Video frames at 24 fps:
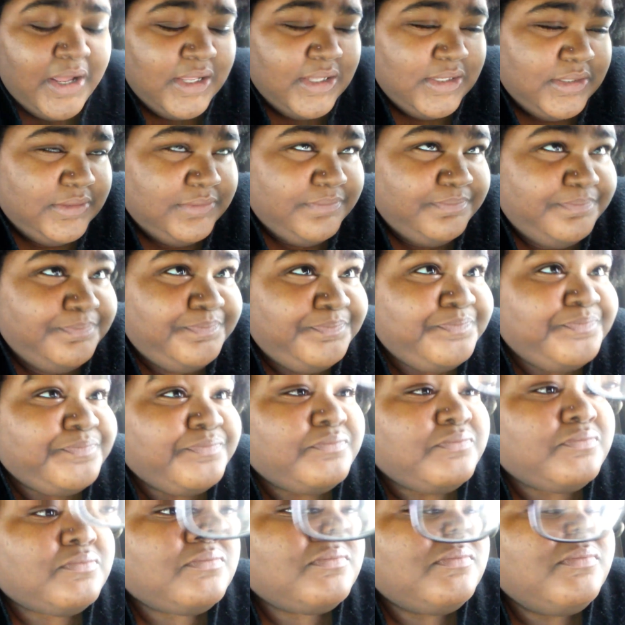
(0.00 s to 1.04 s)
Um,
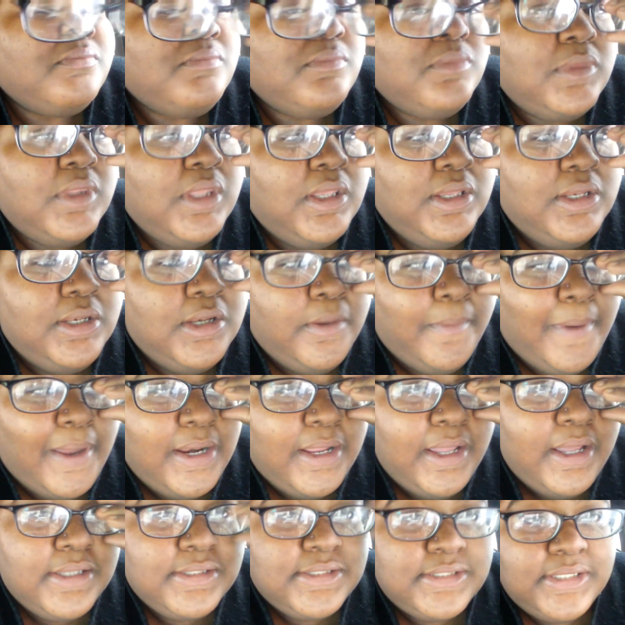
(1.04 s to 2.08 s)

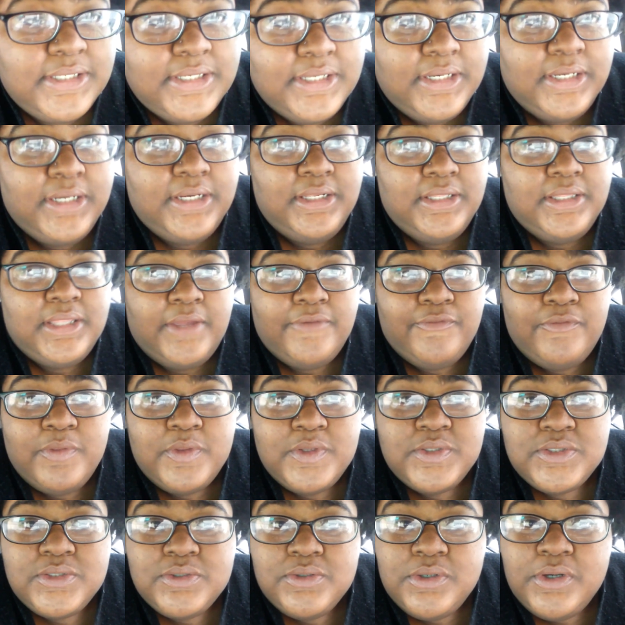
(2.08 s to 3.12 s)
nobody else needed anything
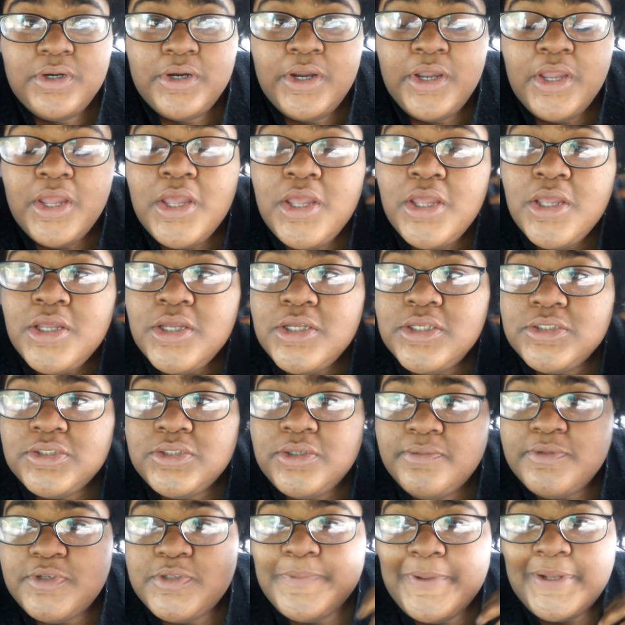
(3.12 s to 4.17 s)
from the store.
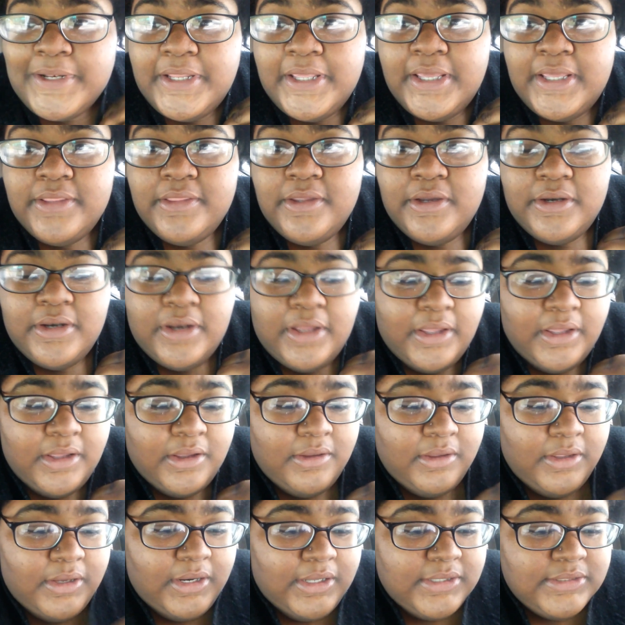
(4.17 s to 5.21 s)
So I'm just about to head there
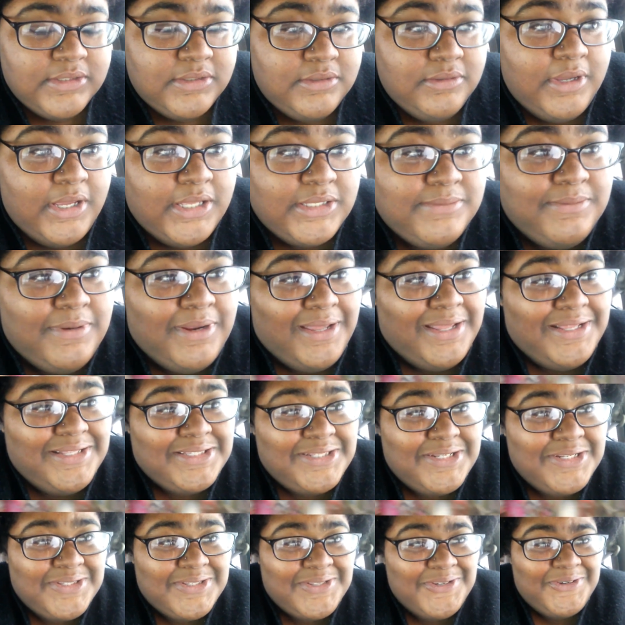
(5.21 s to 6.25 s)
now and I'll see you guys when I
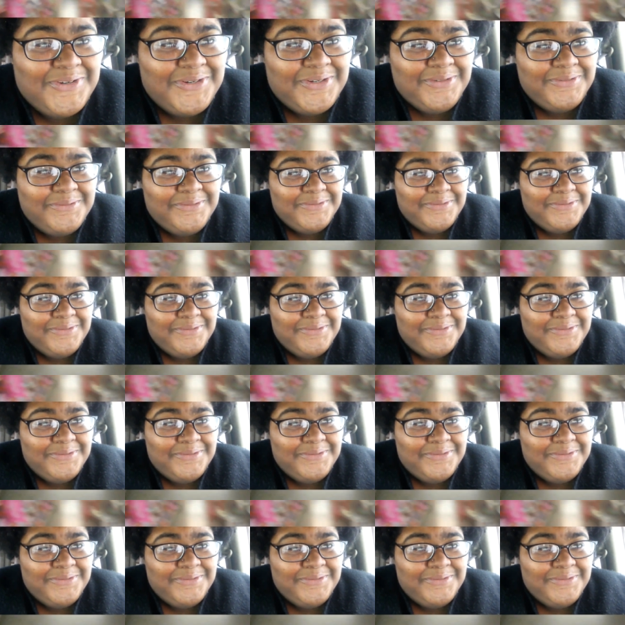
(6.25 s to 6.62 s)
get to the store.